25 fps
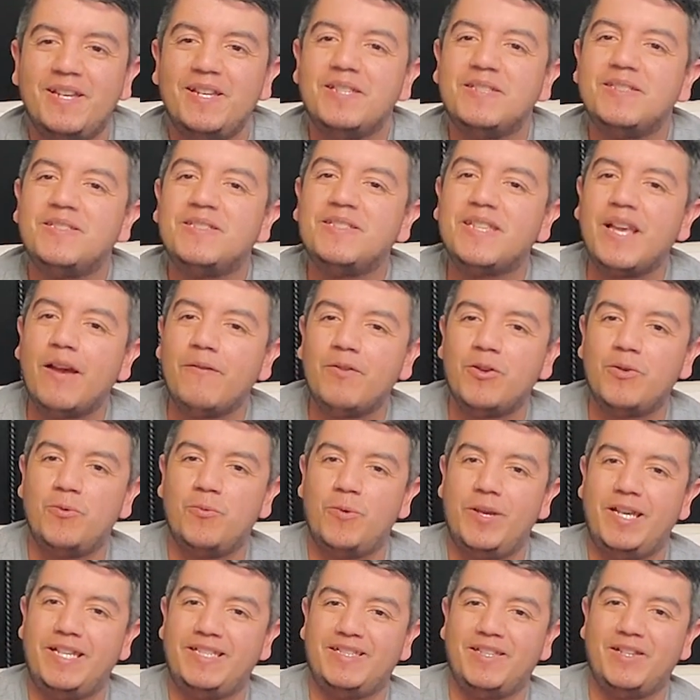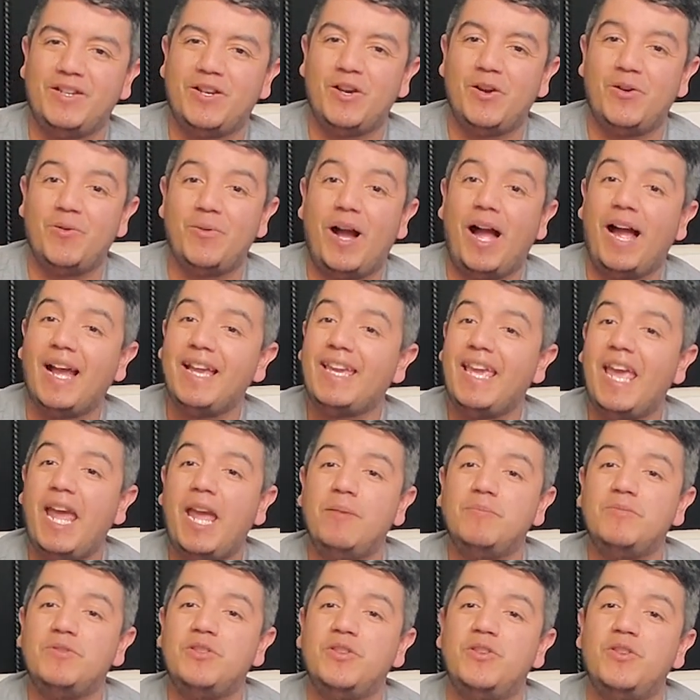7 weeks ago, I
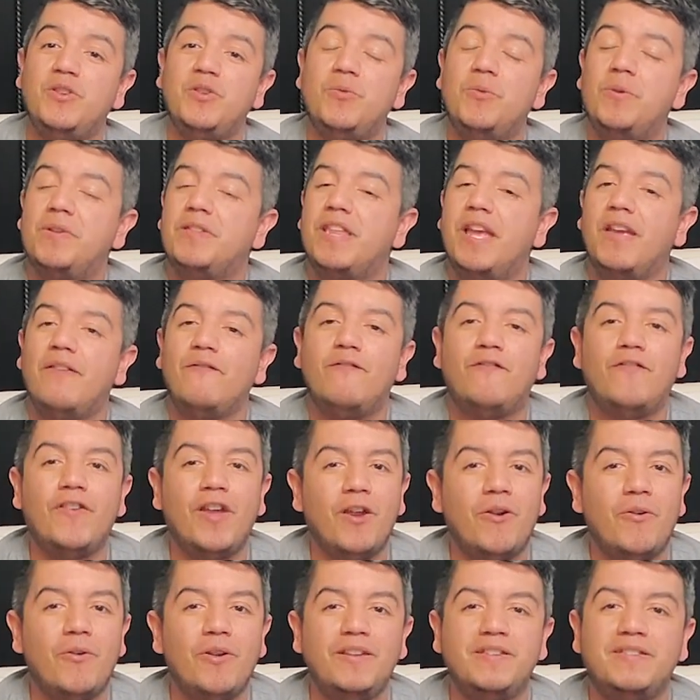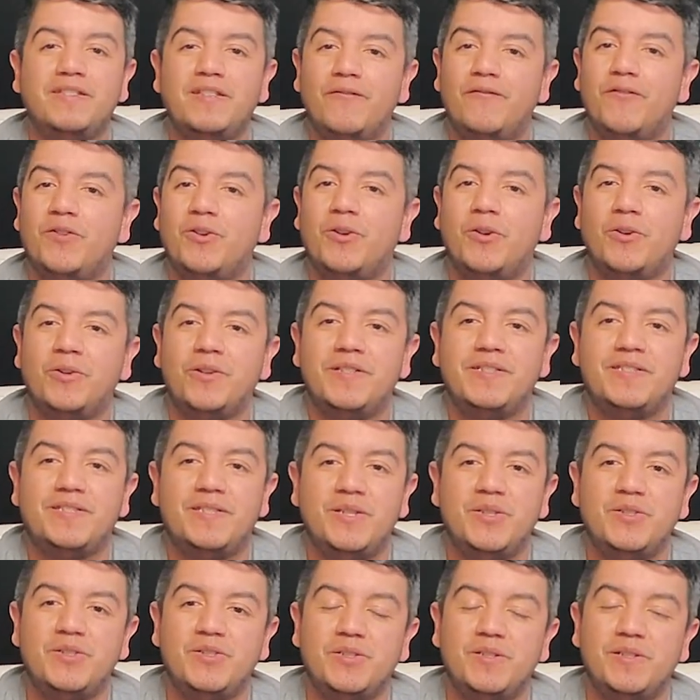came to you with a very difficult
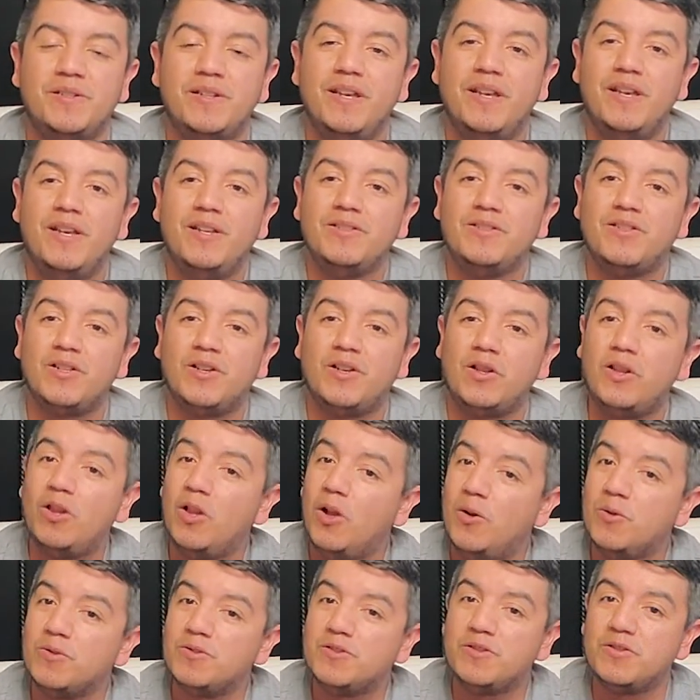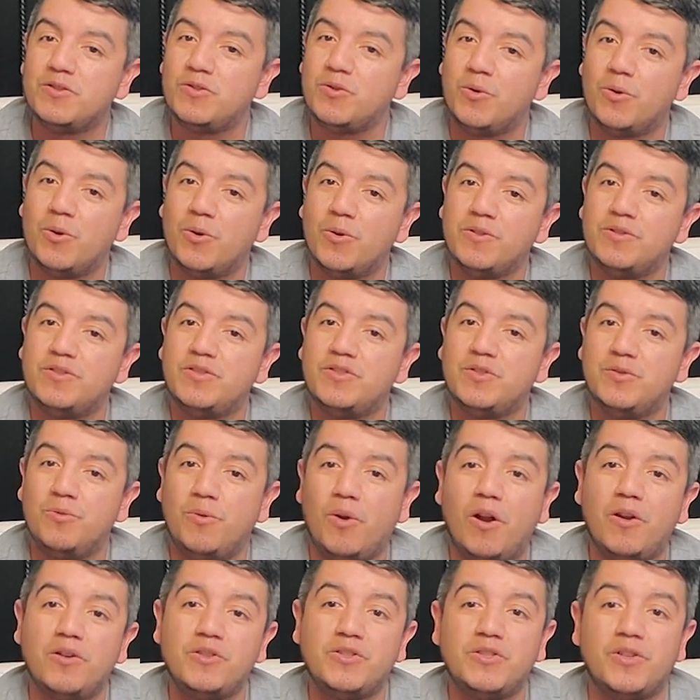decision to close the doors to
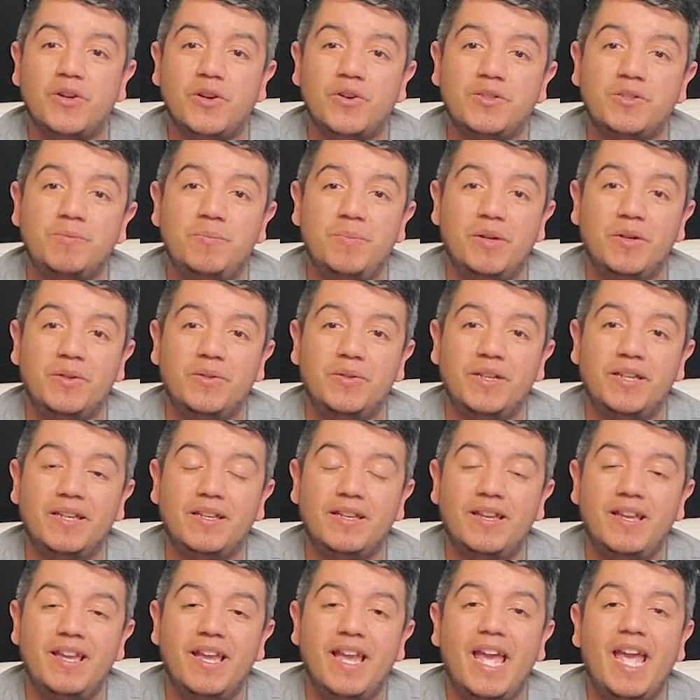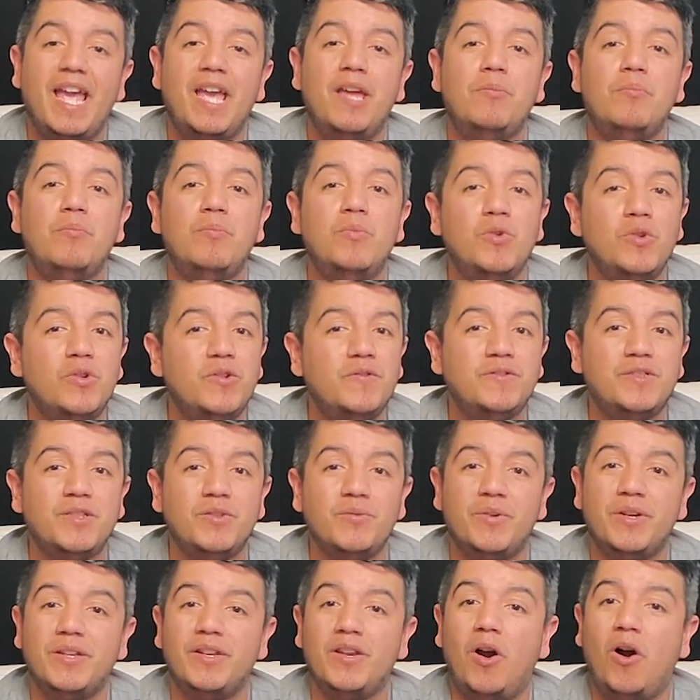our church building and move
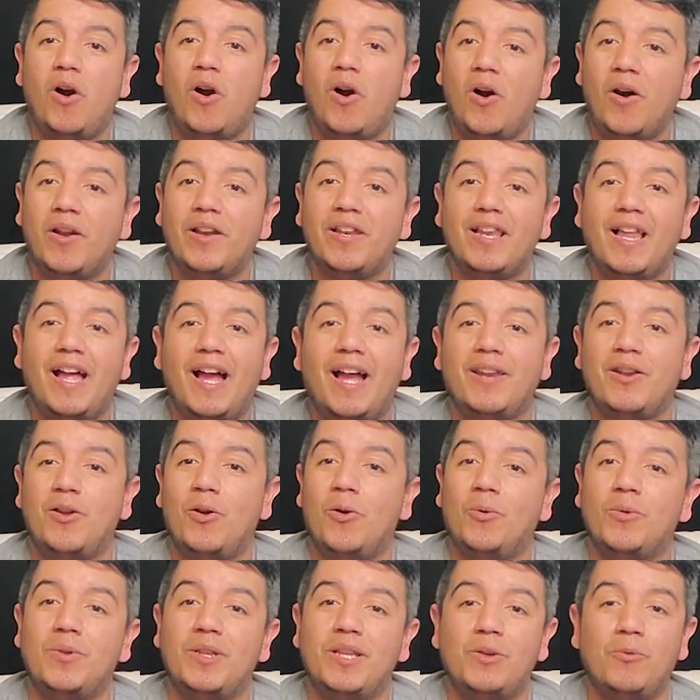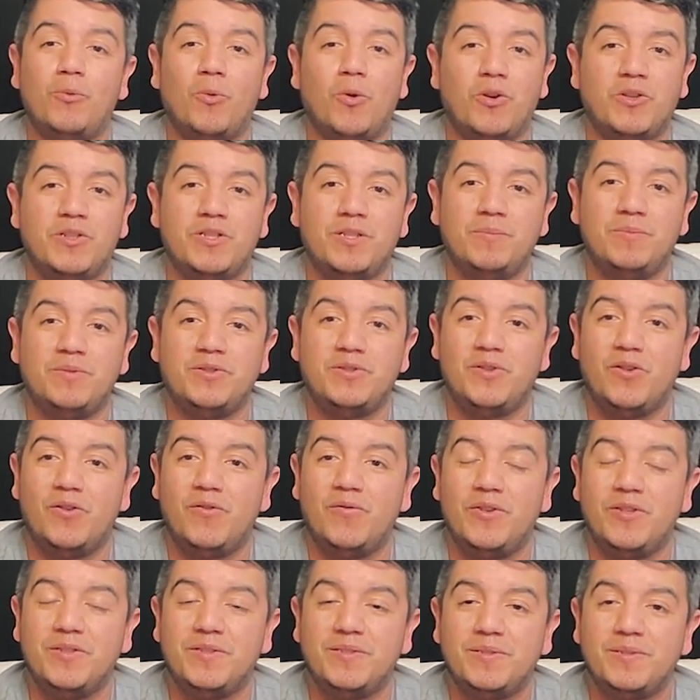to an online-only worship
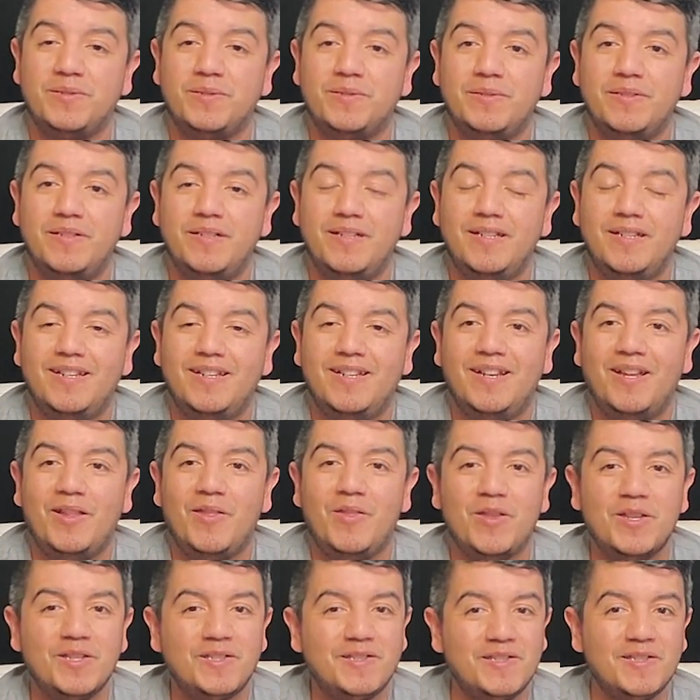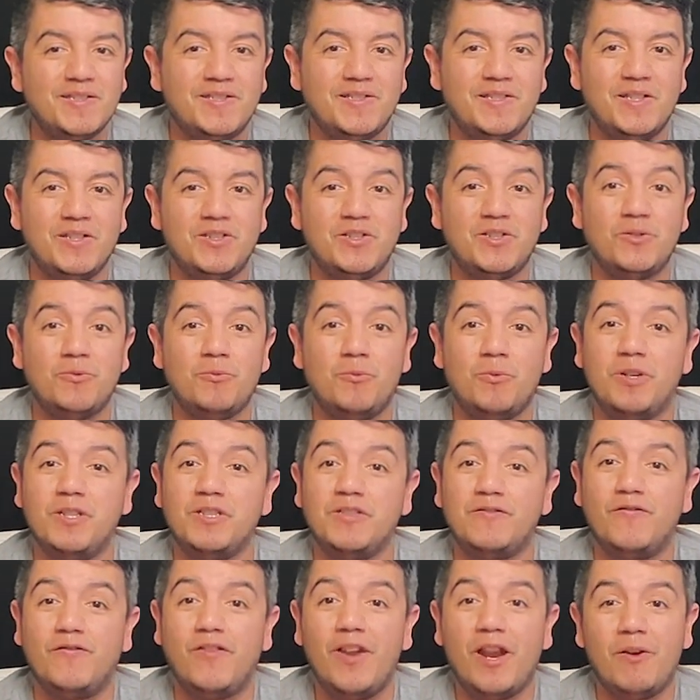service. This decision
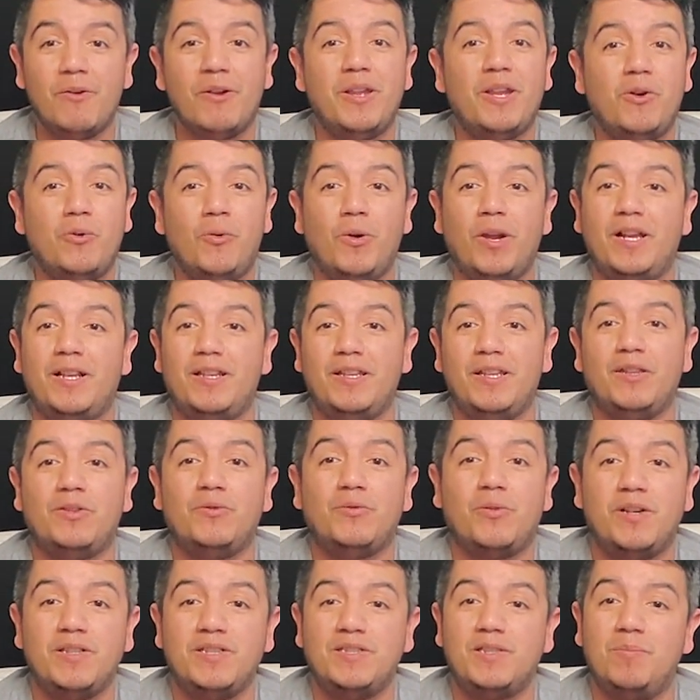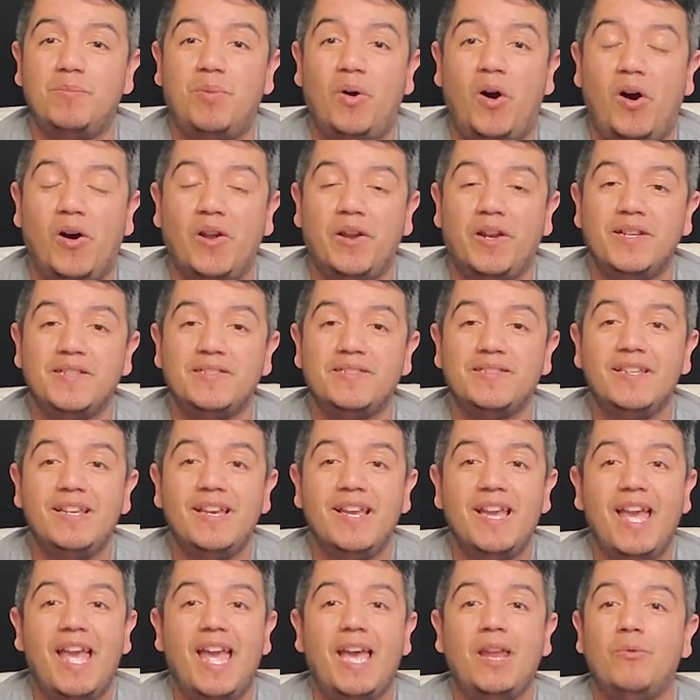was very quickly thrust upon us,
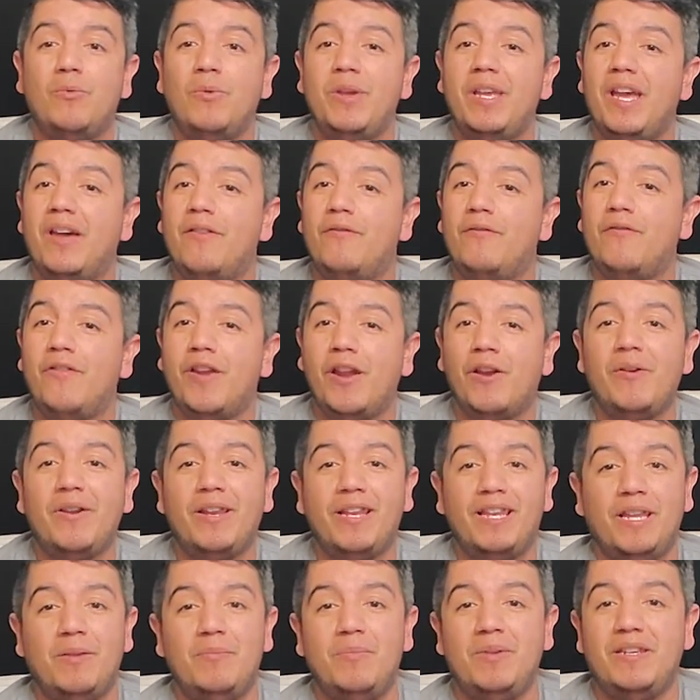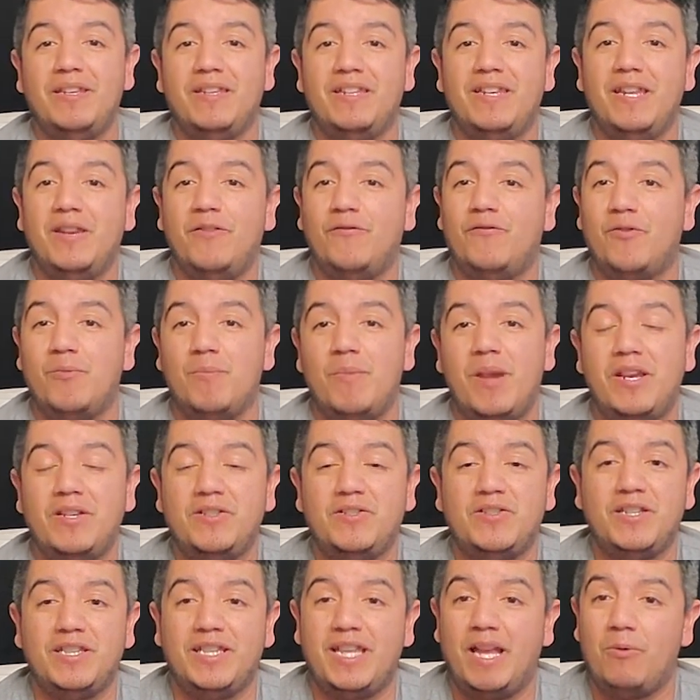and we had very limited
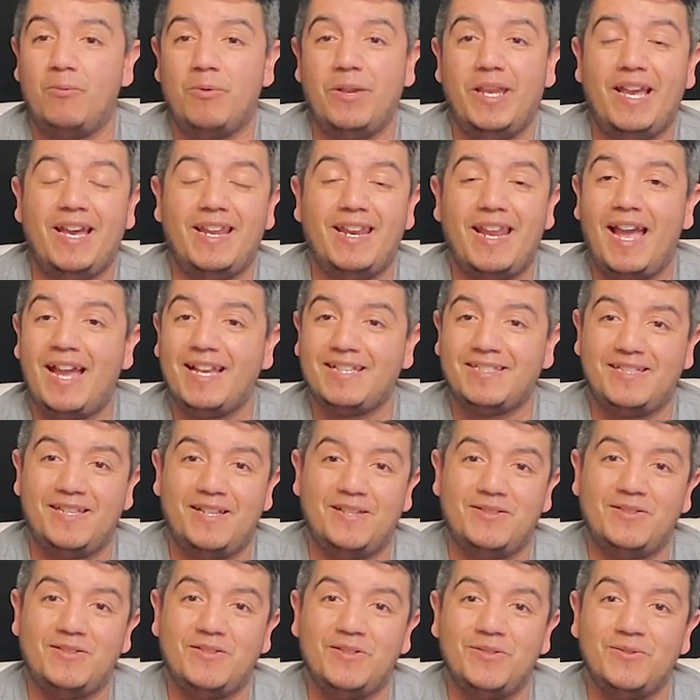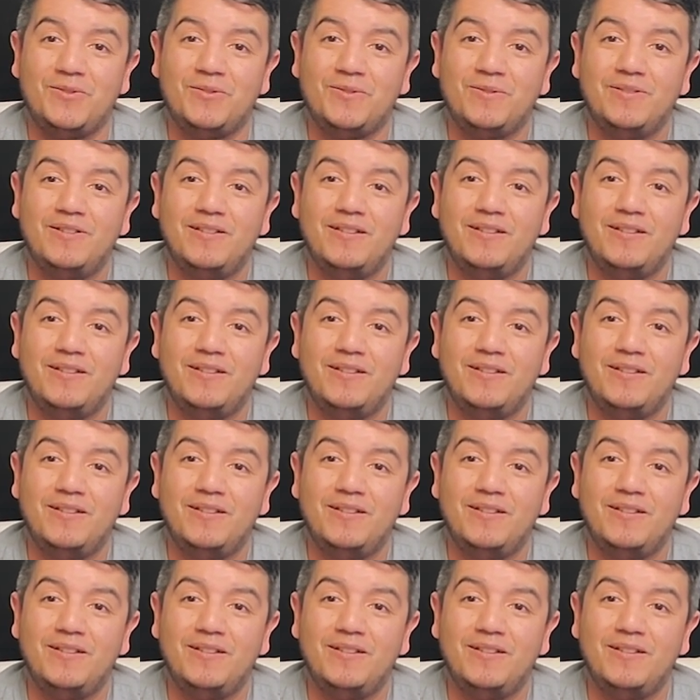information that we had access to.